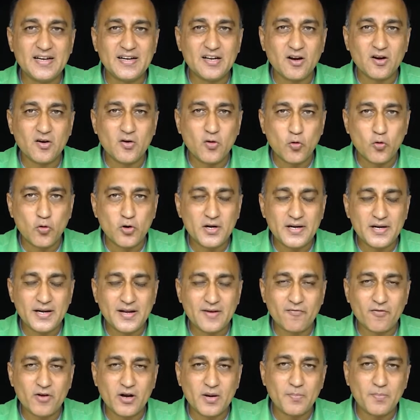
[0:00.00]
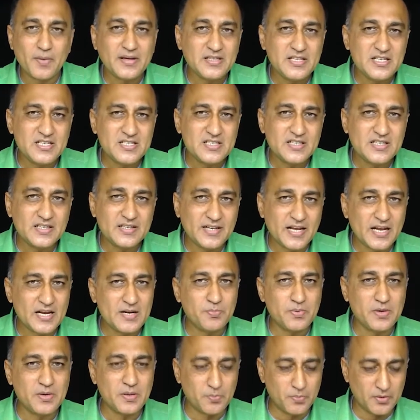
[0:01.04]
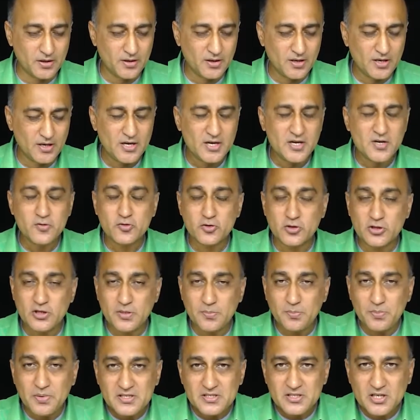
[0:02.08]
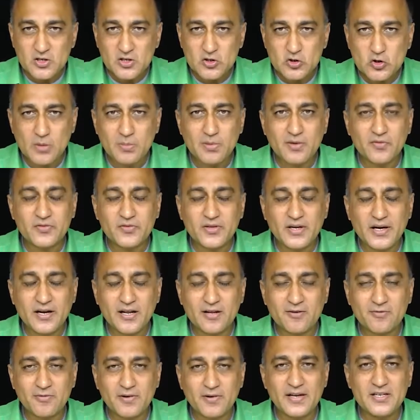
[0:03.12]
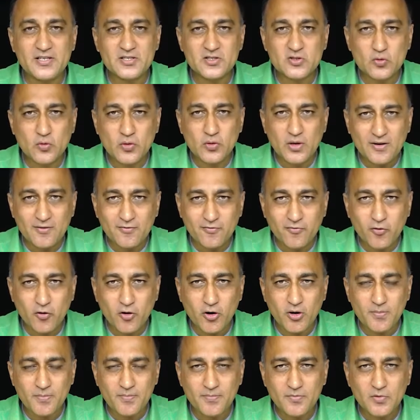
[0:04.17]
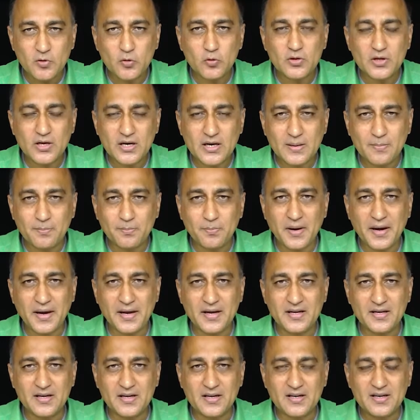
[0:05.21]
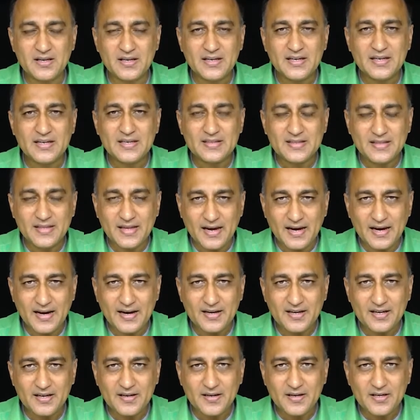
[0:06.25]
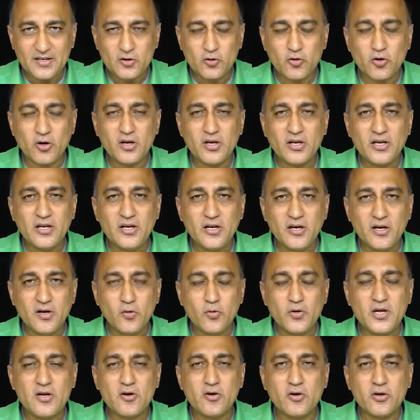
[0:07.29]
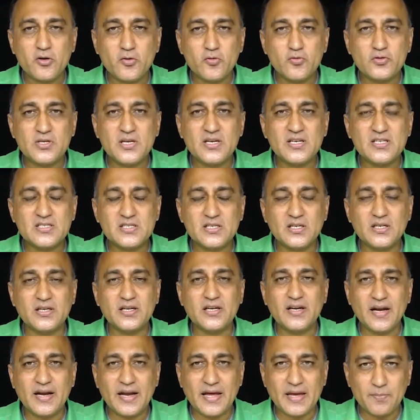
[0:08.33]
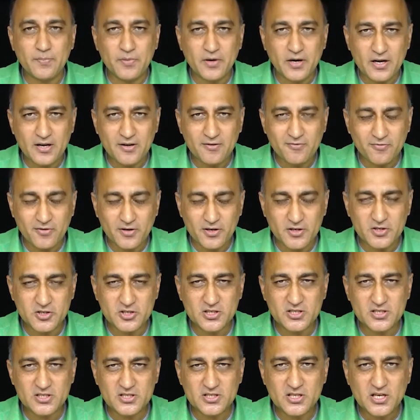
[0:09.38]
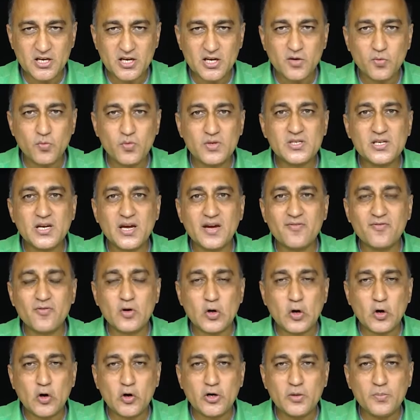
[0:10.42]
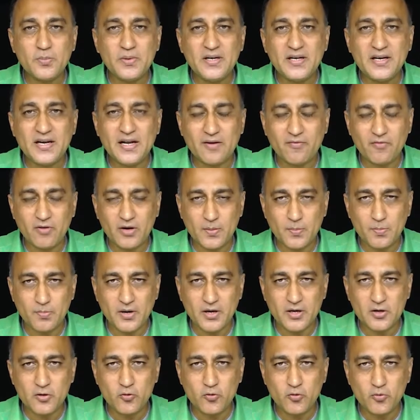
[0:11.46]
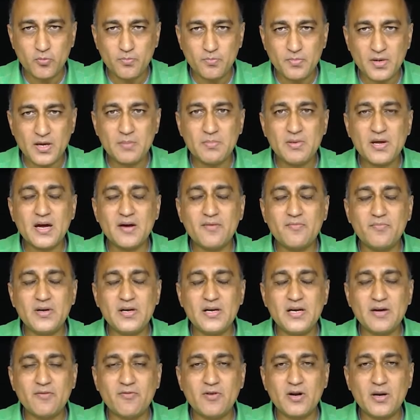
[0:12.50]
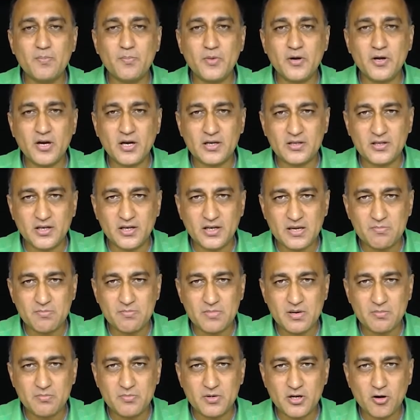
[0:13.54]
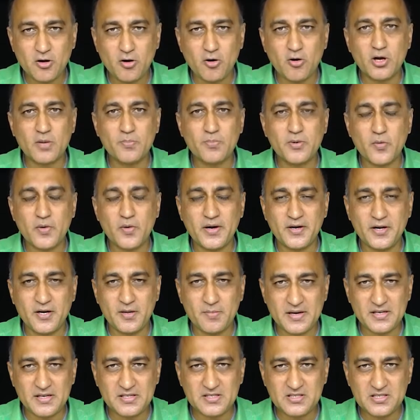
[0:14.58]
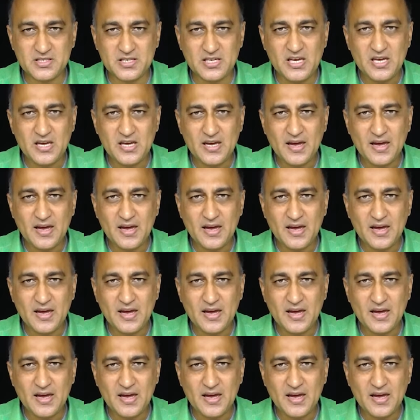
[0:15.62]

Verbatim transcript: code developed by these 10 people. So the basic job of the header file is to inform to the compiler that you are including or using certain library functions which have not been developed by you maybe have been developed by other team member or provided by C